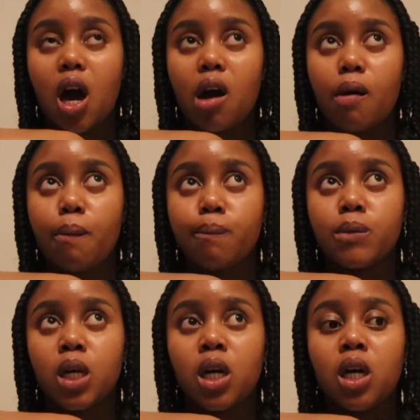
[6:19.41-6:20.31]

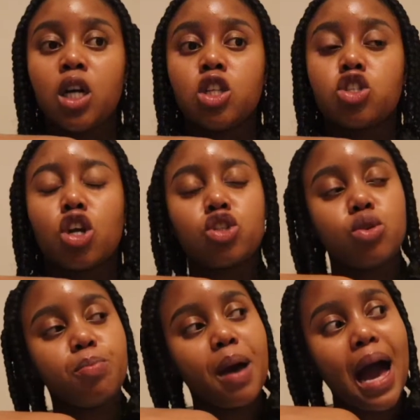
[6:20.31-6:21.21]
It's not
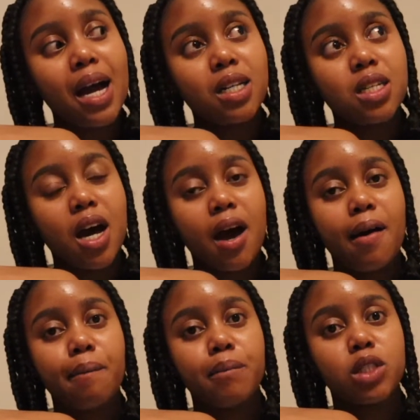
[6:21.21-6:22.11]
too bad.
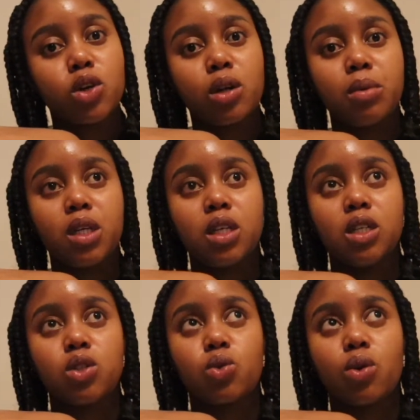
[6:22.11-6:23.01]
It's going to be
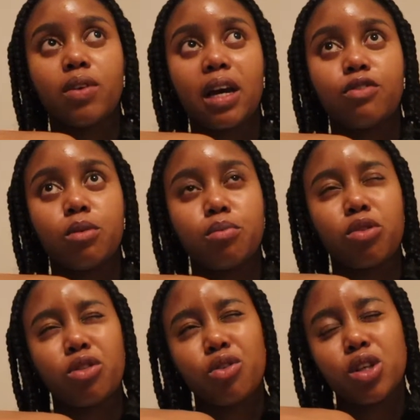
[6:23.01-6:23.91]
sort of like from
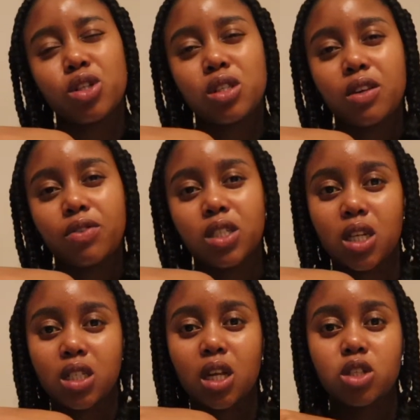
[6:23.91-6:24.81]
3 to 7
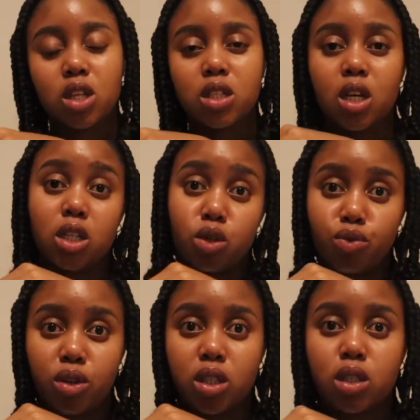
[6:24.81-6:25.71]
days, I'll start seeing a
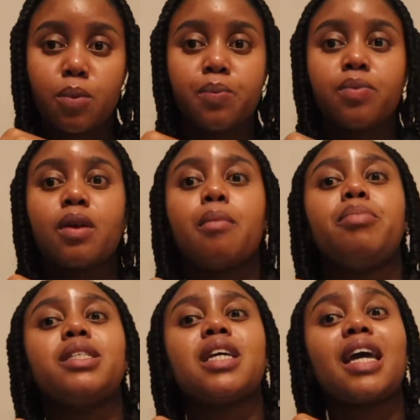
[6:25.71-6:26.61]
difference.
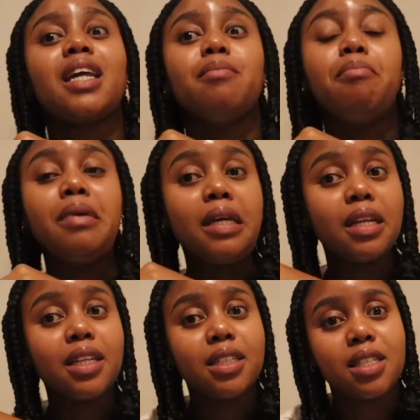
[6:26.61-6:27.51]
But I can
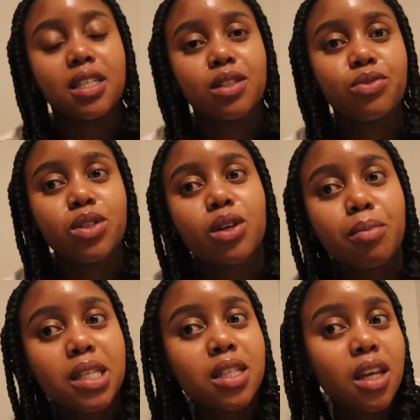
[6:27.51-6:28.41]
immediately see a difference on
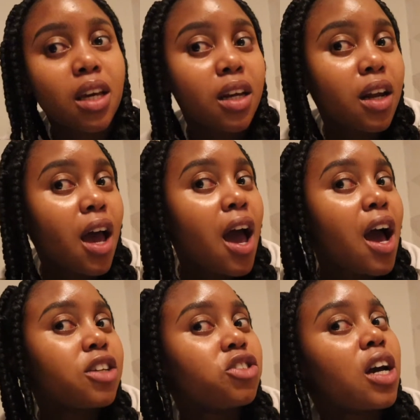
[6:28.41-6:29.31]
my skin.
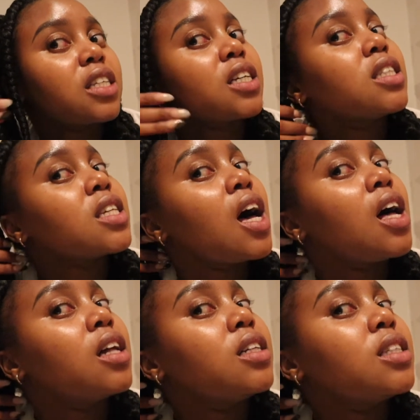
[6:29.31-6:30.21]
As you guys can
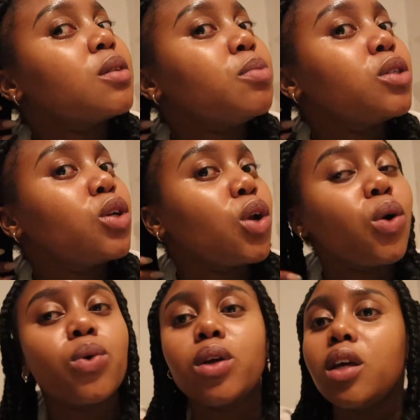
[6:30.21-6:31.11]
tell, it's a bit
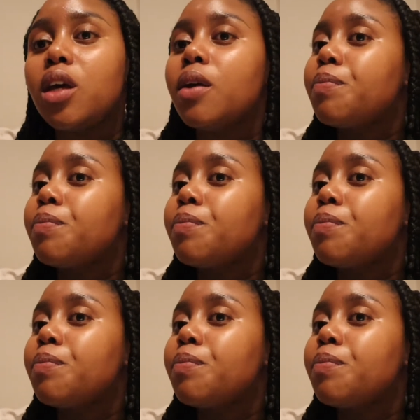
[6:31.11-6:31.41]
glowy.